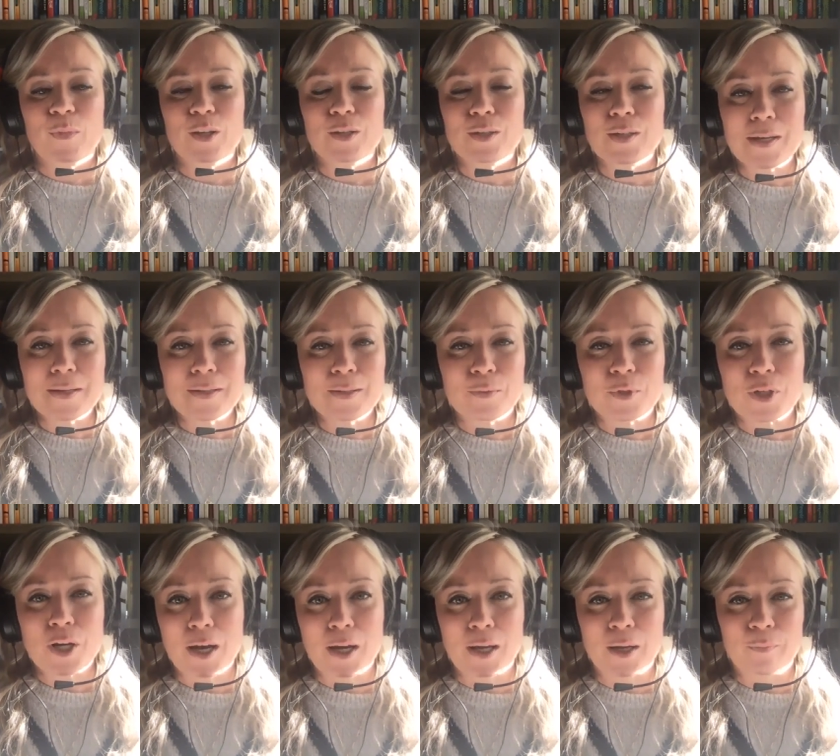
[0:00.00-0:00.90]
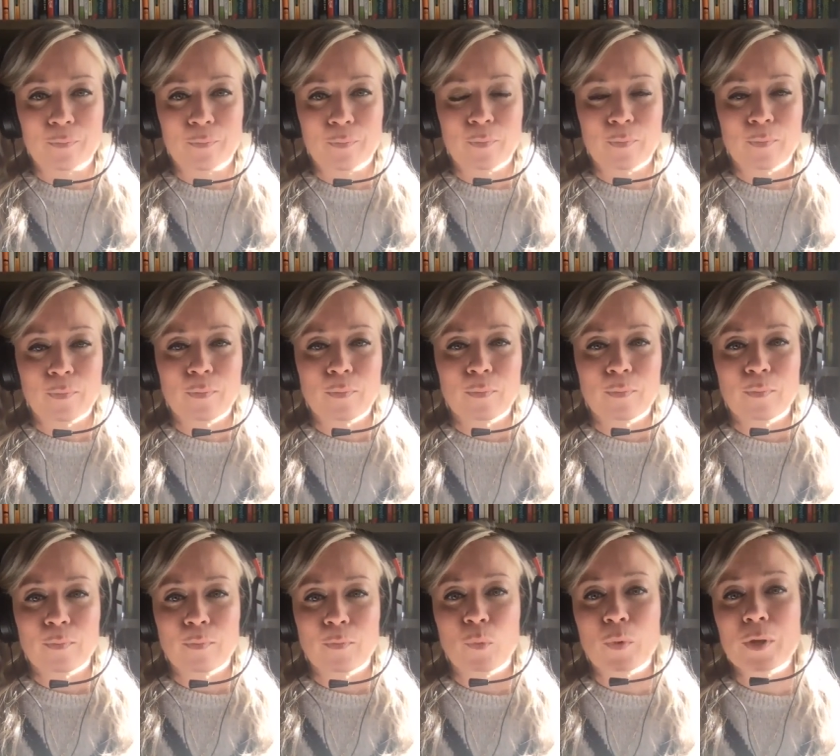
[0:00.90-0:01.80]
take some time
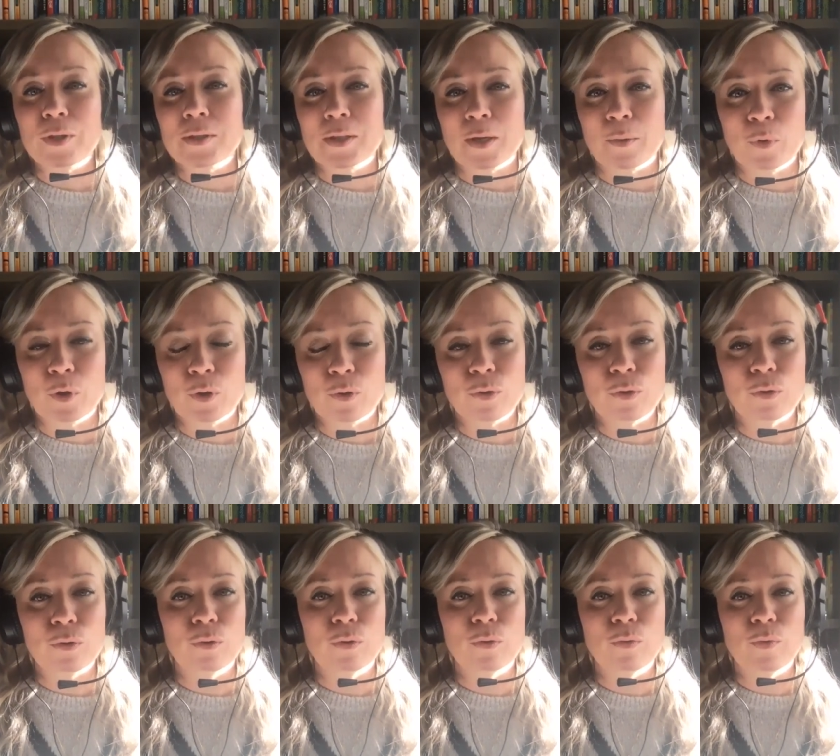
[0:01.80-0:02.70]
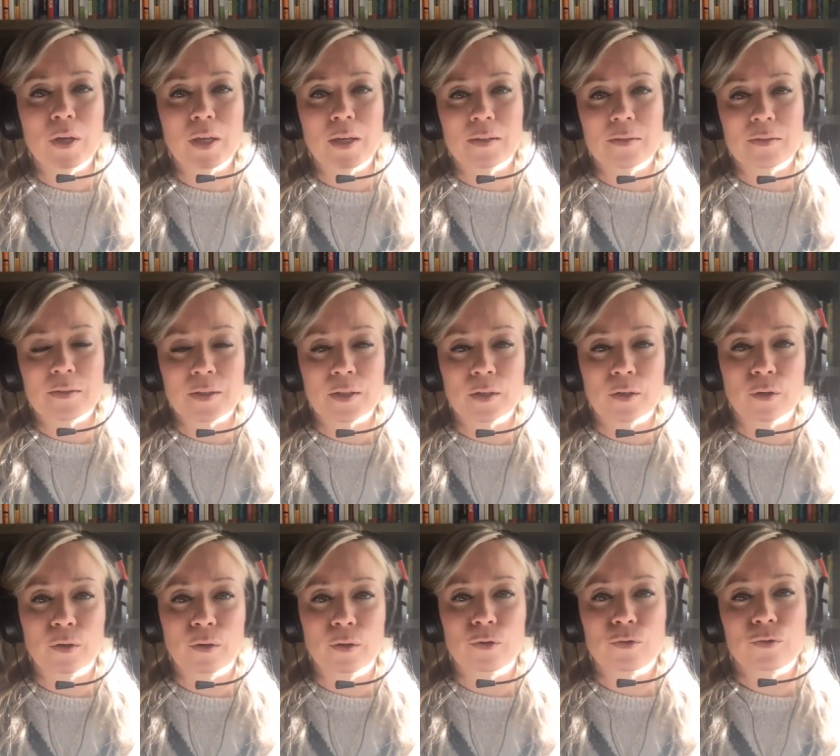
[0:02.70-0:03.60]
with someone who we
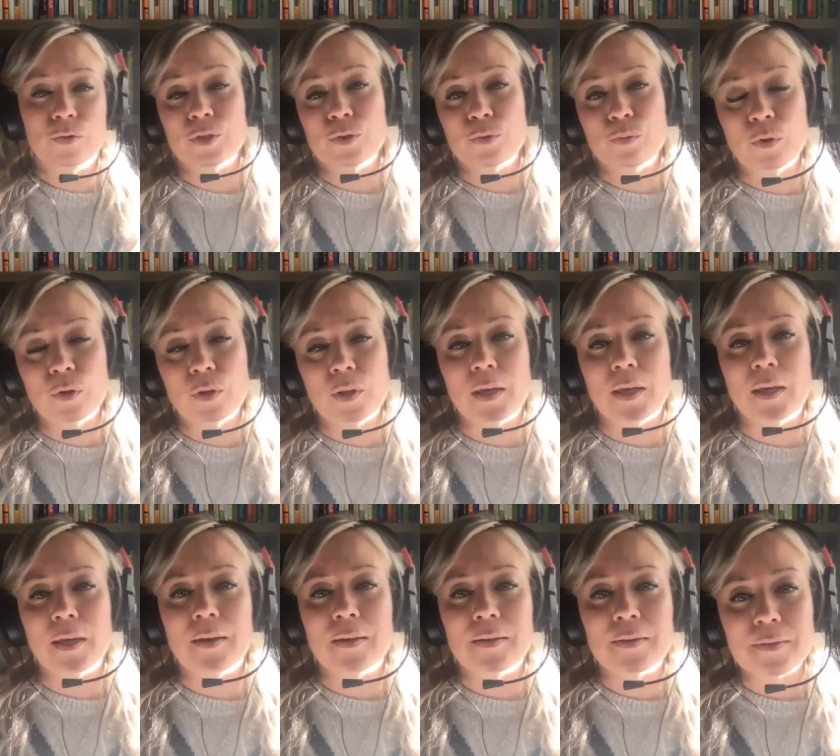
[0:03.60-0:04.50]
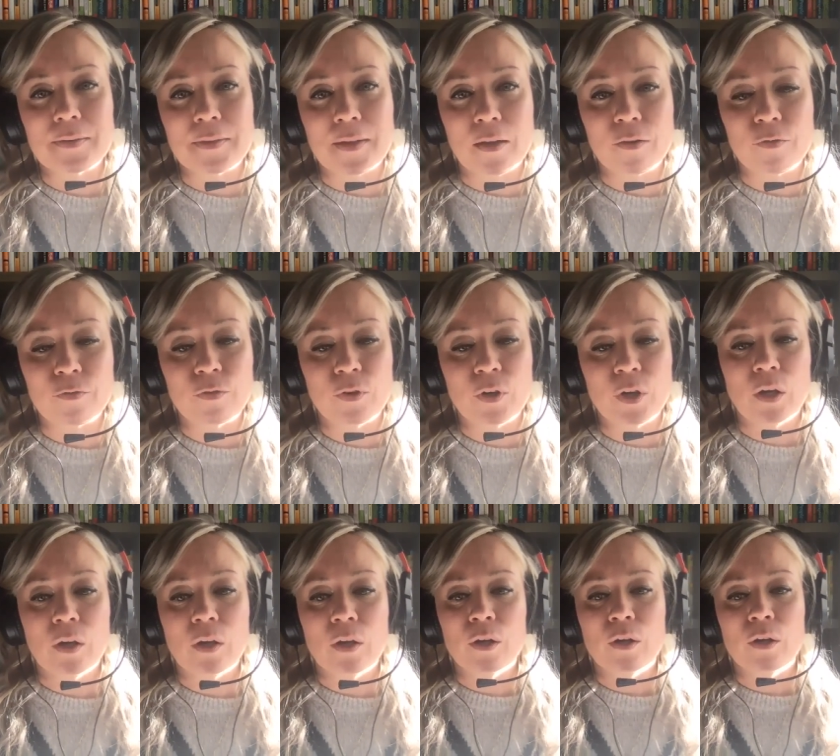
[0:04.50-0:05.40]
consider trustworthy and safe
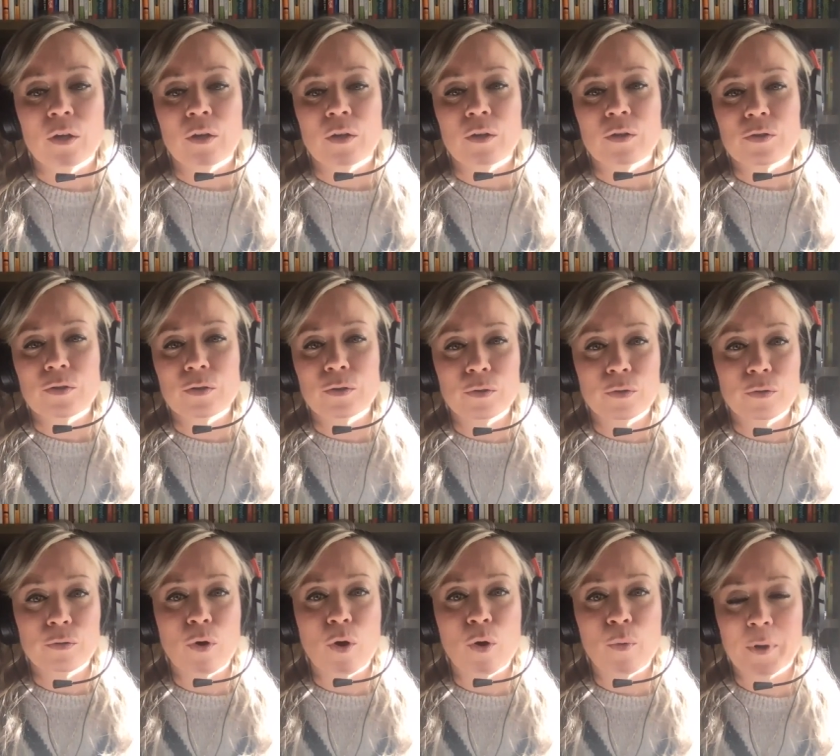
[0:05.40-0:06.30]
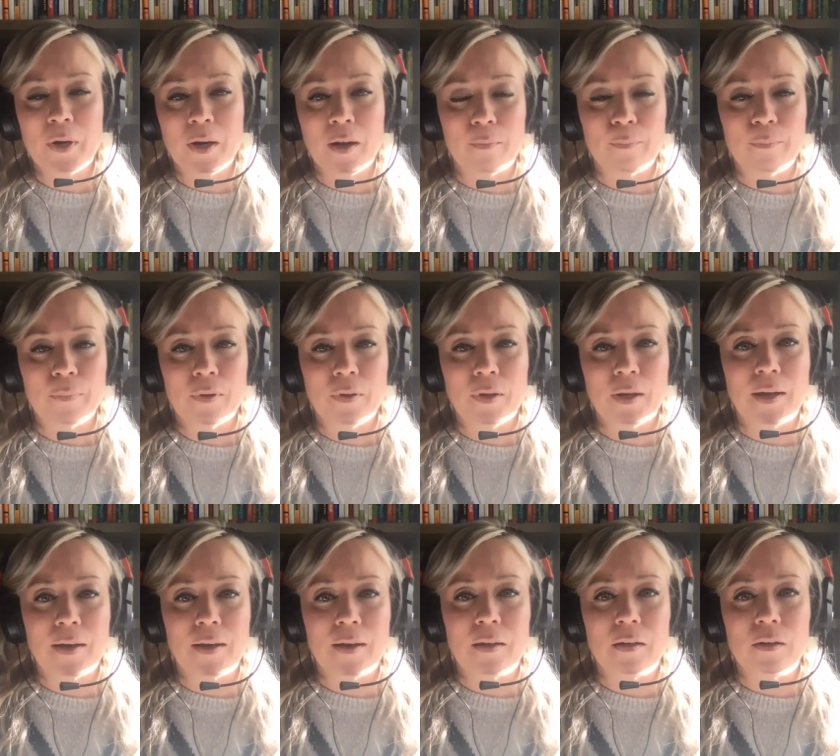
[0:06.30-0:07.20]
to open up
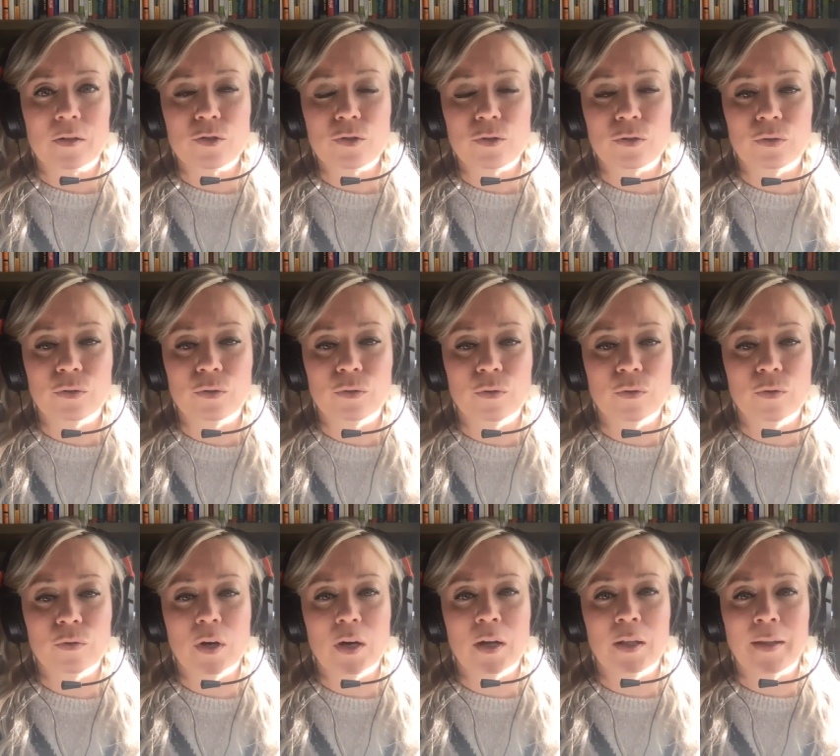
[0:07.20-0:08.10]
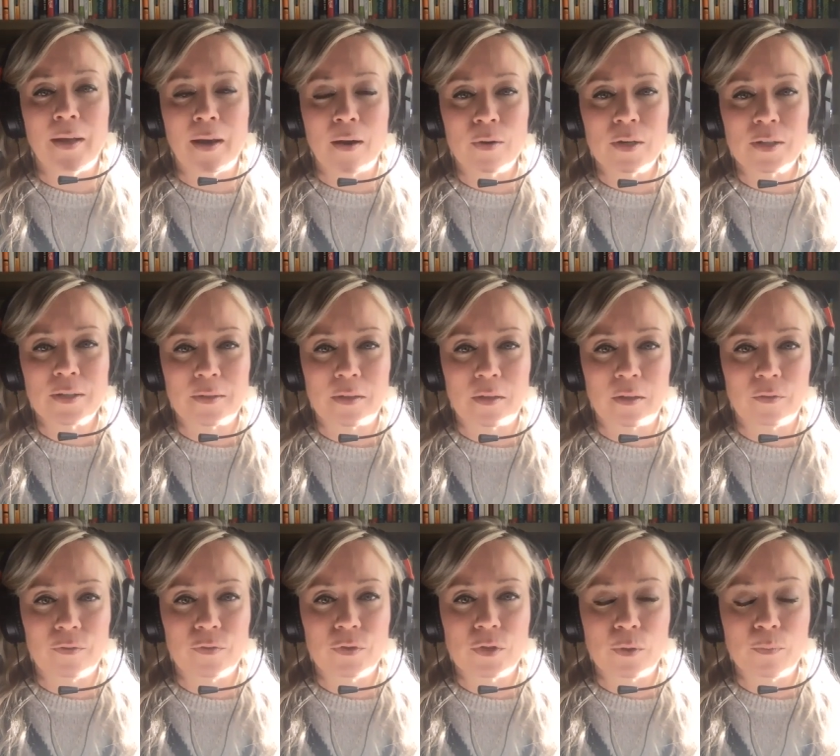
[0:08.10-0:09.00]
and to allow
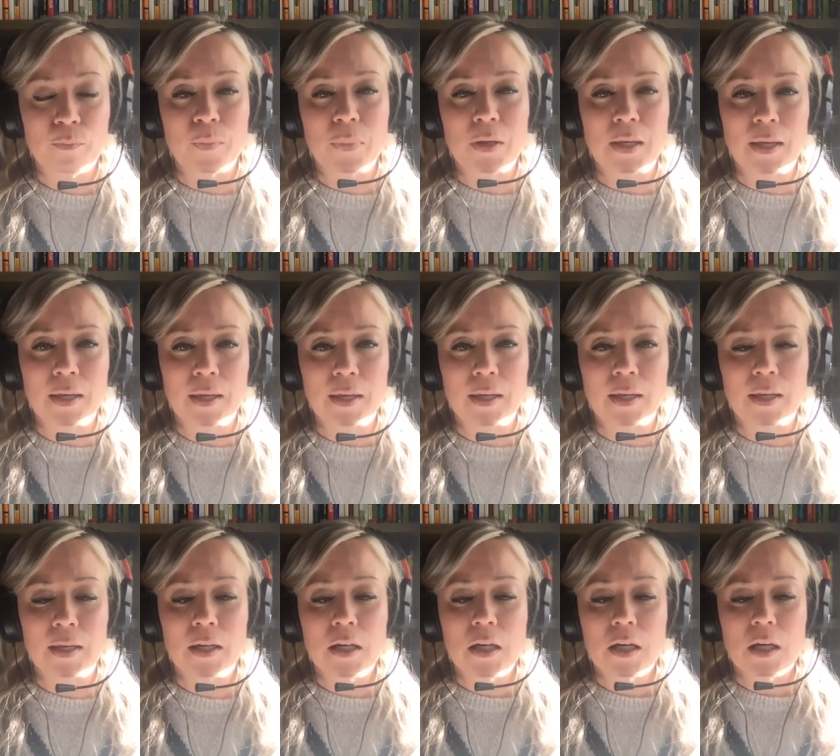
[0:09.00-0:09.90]
ourselves to be